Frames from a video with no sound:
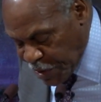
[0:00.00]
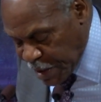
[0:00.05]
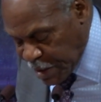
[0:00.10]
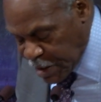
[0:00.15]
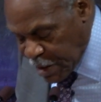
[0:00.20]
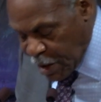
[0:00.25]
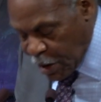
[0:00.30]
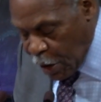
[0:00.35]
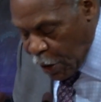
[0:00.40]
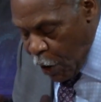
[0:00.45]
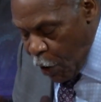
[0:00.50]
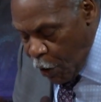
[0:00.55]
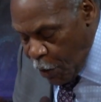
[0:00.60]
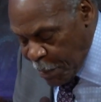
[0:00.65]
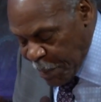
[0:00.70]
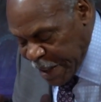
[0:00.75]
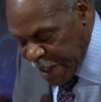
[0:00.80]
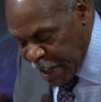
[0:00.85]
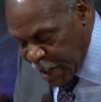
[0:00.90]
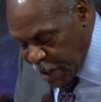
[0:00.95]
it
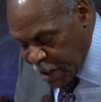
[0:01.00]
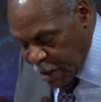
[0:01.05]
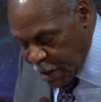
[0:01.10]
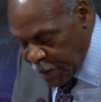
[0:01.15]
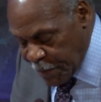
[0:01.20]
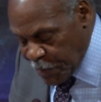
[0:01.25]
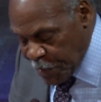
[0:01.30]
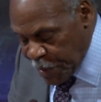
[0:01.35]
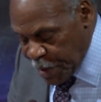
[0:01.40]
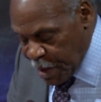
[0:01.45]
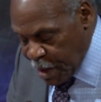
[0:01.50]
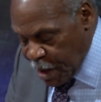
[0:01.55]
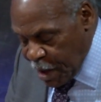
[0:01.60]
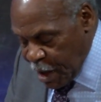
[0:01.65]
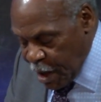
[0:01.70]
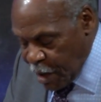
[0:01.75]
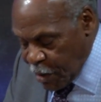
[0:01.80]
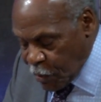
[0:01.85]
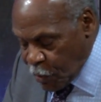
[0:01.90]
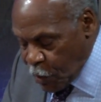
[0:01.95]
culminating
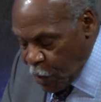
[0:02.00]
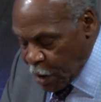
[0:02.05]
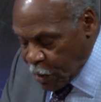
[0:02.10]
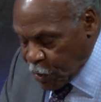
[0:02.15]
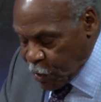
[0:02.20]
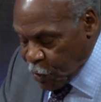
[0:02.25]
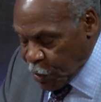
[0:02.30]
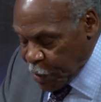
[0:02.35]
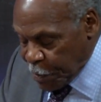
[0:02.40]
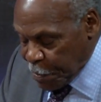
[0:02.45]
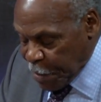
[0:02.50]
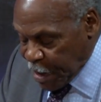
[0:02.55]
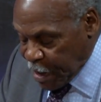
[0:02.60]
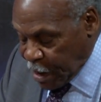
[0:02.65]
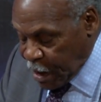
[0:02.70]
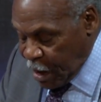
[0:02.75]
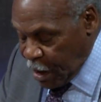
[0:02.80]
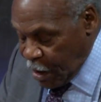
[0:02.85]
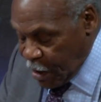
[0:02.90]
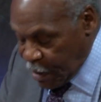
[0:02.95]
in what would
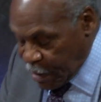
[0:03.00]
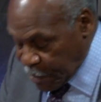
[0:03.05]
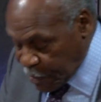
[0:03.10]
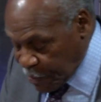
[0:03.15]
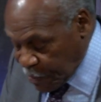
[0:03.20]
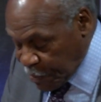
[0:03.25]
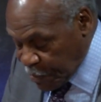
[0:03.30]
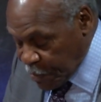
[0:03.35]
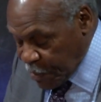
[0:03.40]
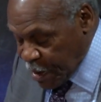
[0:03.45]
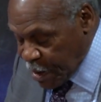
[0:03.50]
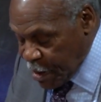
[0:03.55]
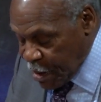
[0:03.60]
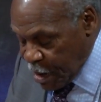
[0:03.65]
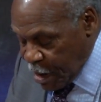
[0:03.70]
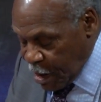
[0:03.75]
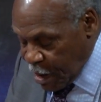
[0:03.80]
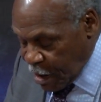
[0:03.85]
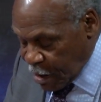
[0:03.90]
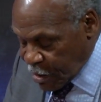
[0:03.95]
become
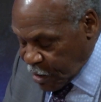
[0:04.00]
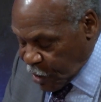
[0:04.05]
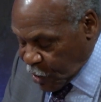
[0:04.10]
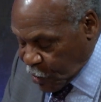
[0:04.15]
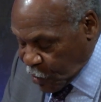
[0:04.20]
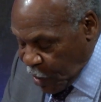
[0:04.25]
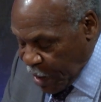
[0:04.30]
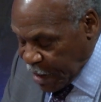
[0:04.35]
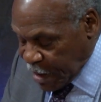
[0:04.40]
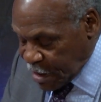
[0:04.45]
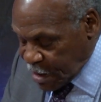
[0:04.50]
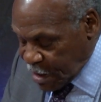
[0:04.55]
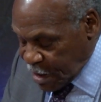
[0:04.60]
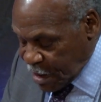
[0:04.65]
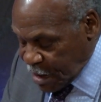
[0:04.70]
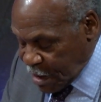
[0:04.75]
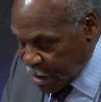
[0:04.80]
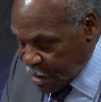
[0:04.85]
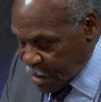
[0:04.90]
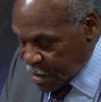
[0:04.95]
the great
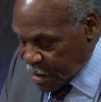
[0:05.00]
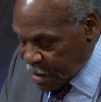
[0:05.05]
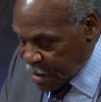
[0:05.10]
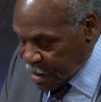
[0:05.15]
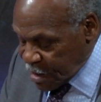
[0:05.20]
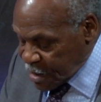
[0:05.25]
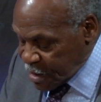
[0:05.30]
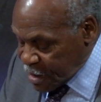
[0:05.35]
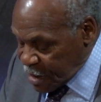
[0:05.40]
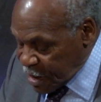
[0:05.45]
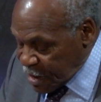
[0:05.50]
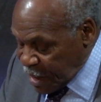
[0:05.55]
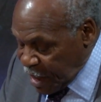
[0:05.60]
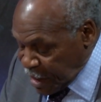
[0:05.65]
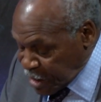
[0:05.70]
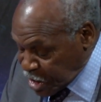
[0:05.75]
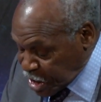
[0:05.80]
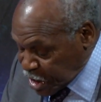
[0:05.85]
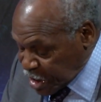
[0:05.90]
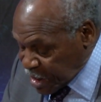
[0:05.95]

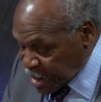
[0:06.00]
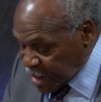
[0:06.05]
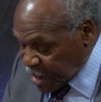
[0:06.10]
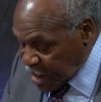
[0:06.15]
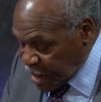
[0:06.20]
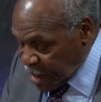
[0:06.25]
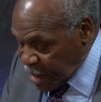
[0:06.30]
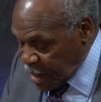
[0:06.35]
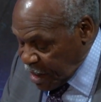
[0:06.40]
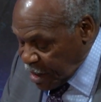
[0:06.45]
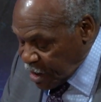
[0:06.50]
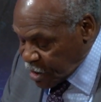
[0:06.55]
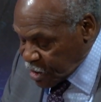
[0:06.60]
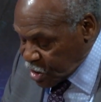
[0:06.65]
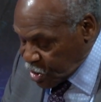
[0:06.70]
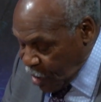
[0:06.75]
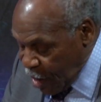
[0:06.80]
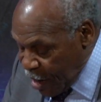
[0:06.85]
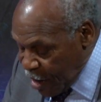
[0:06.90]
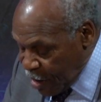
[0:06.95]
Sedition
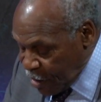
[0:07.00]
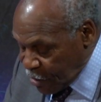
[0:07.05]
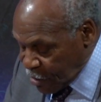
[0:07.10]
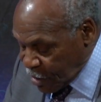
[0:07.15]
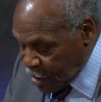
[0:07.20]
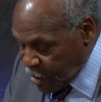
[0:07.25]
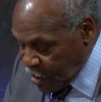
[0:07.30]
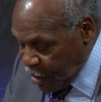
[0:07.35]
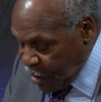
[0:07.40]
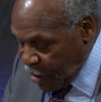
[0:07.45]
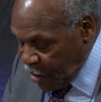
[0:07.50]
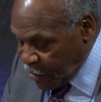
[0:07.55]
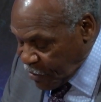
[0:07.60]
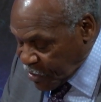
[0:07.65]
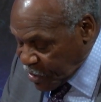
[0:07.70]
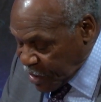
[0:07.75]
trial of